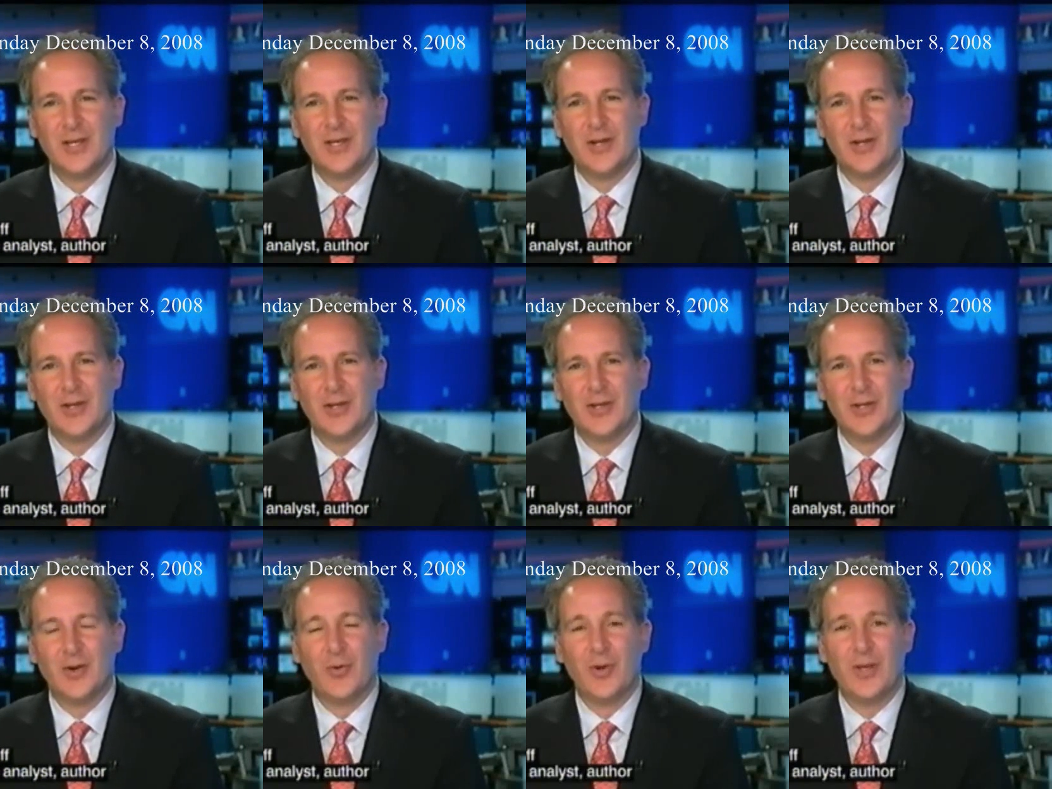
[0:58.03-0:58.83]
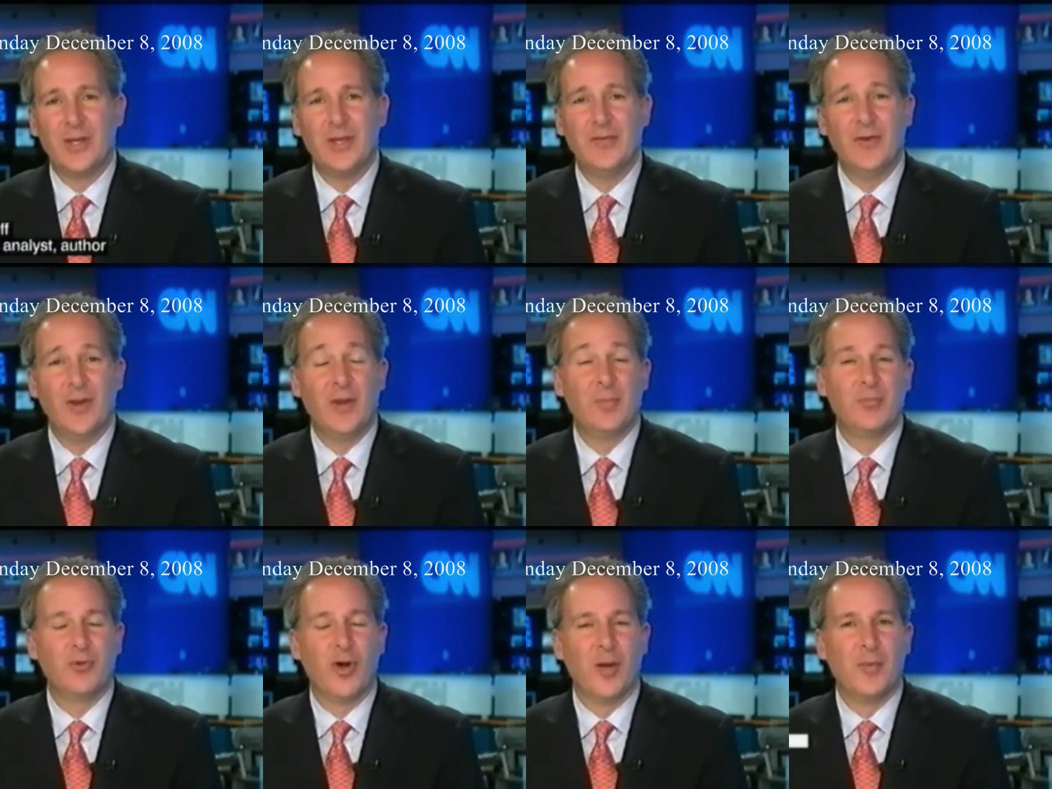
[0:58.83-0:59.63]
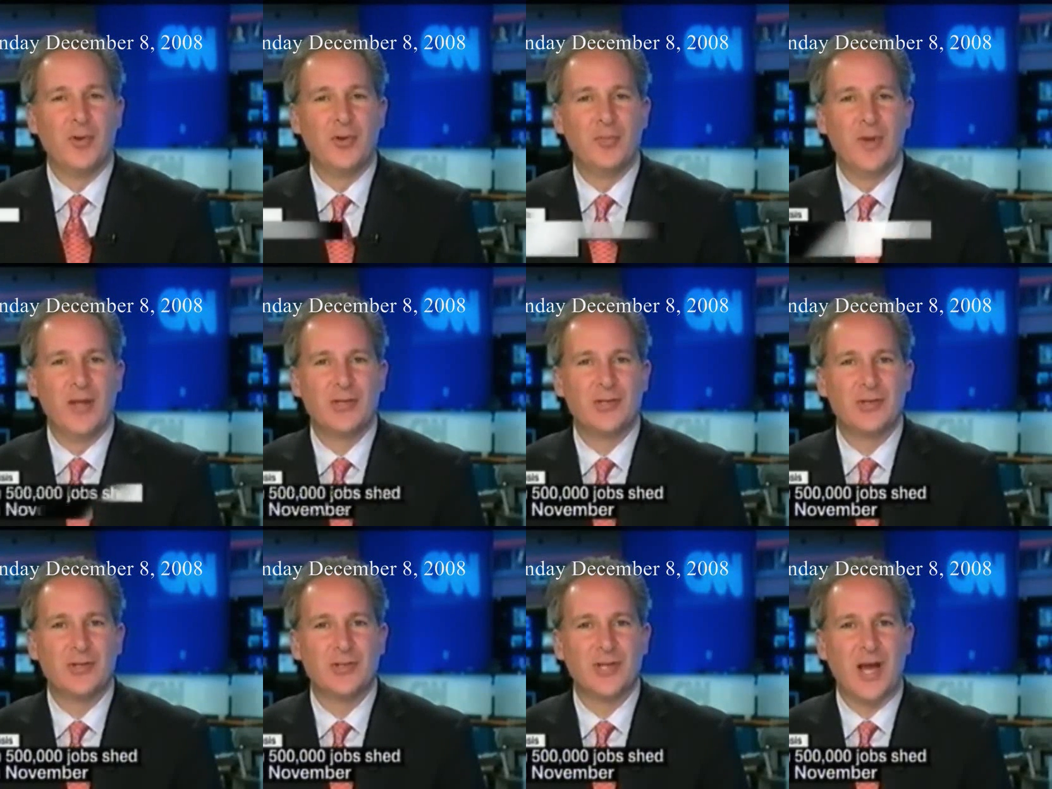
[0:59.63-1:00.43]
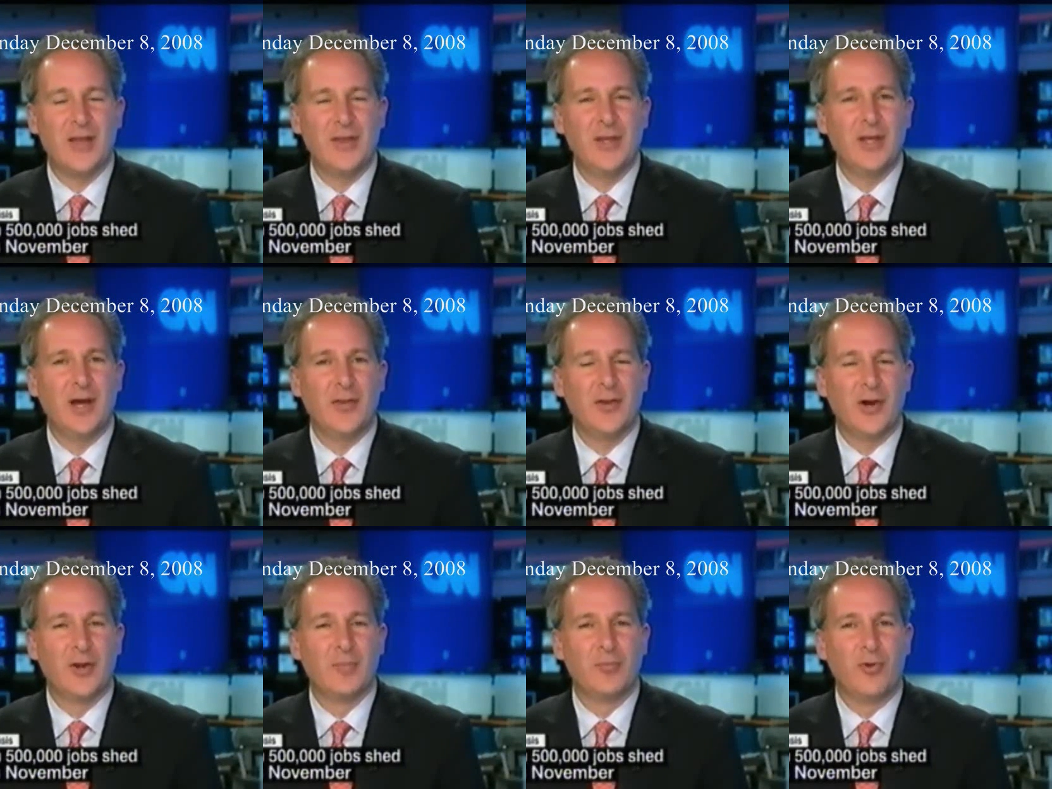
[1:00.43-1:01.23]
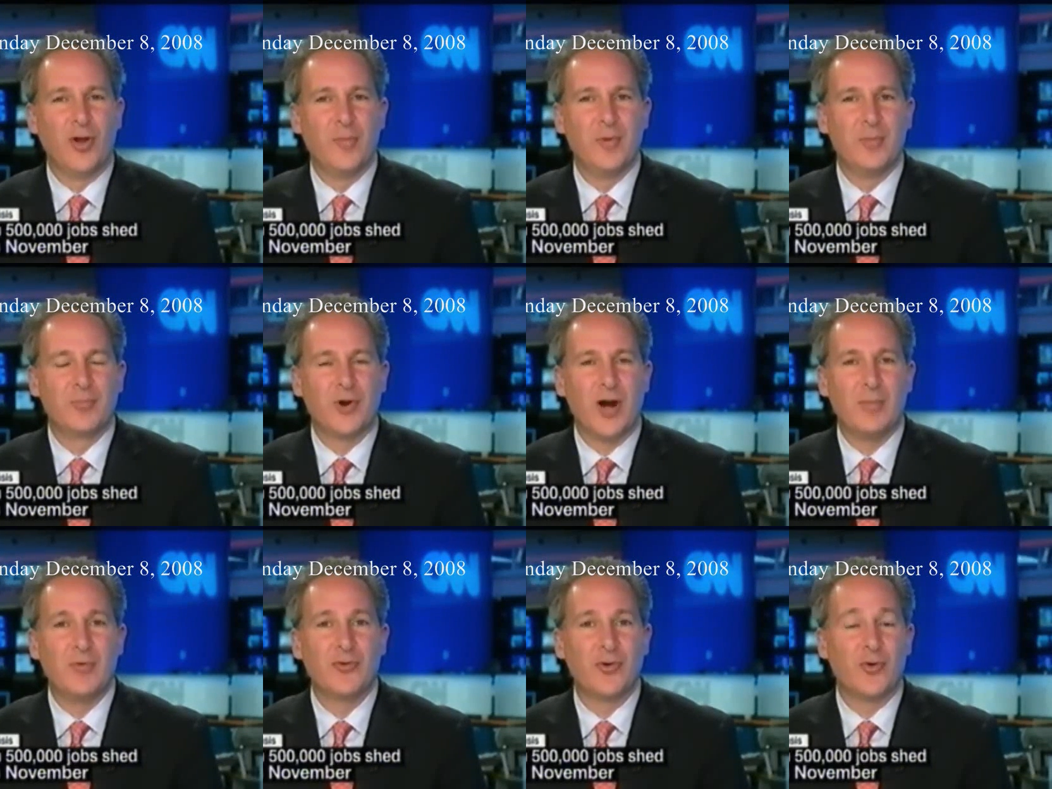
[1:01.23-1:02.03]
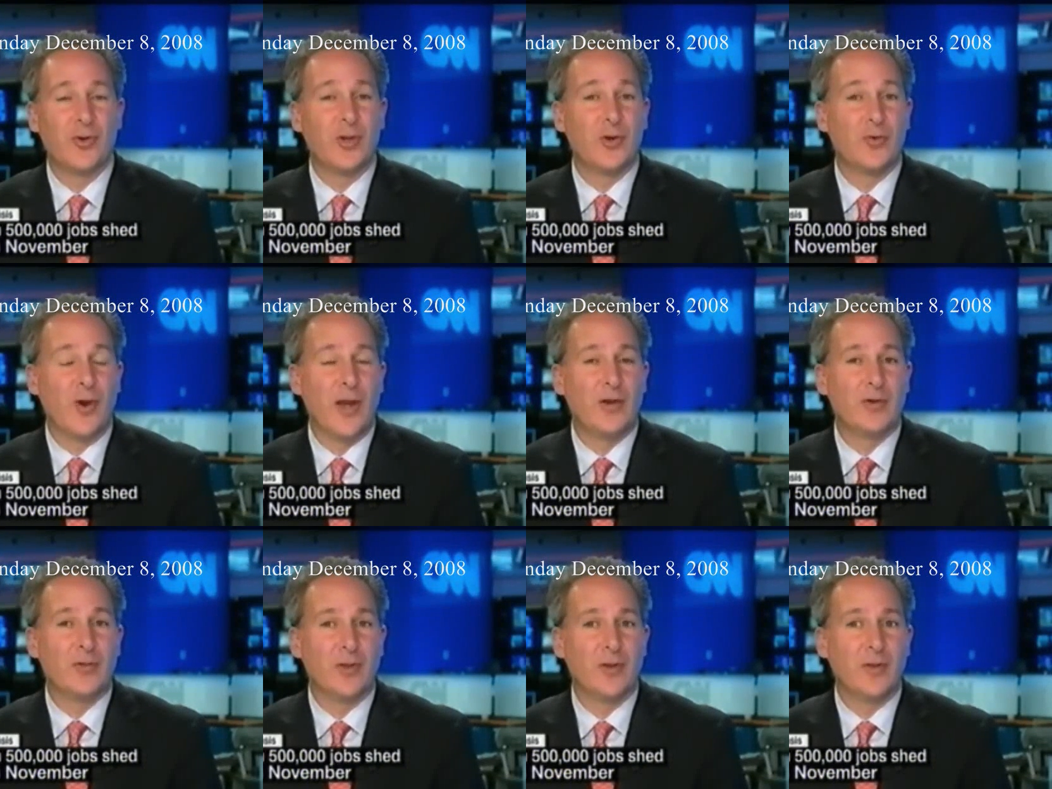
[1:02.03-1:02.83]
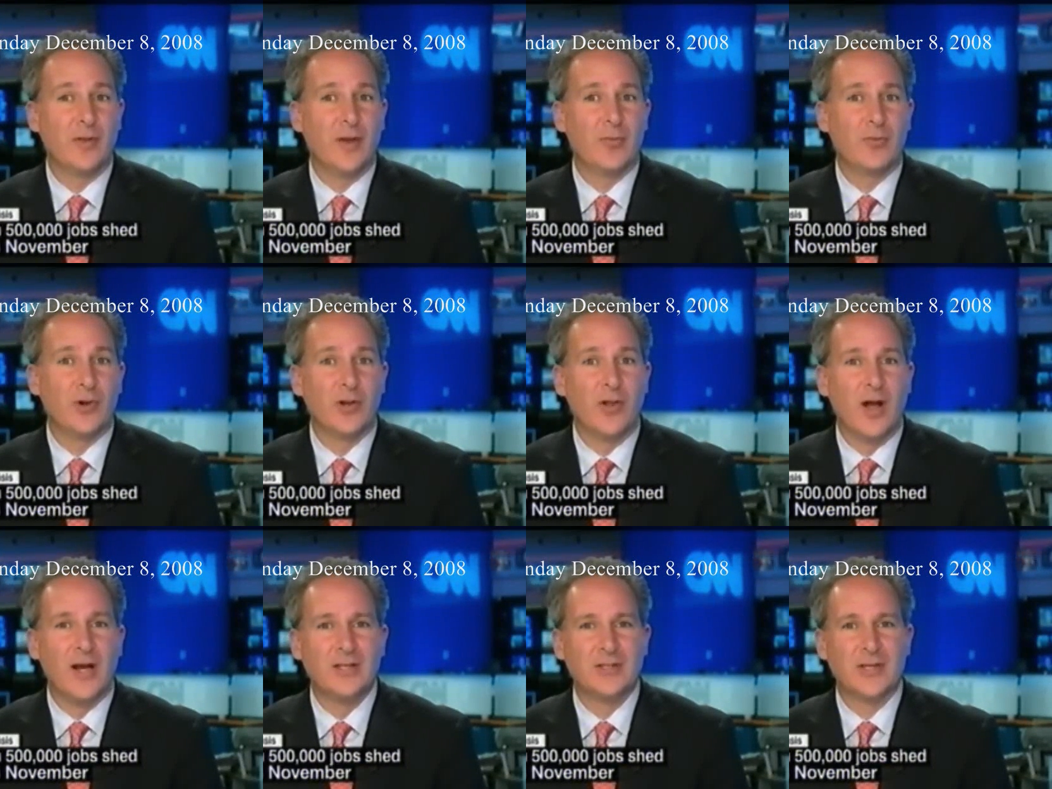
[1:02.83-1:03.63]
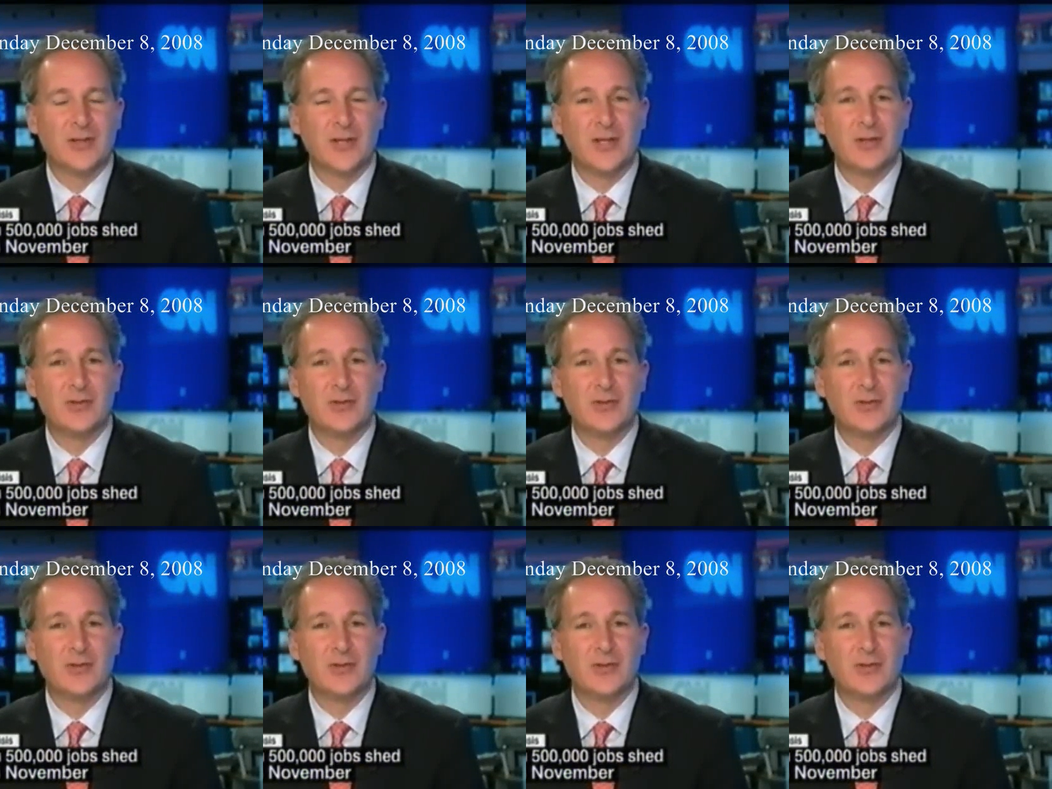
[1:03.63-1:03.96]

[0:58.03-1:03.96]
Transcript: You know, even unemployment, you mentioned, I think the unemployment problem is already greater than they realize. I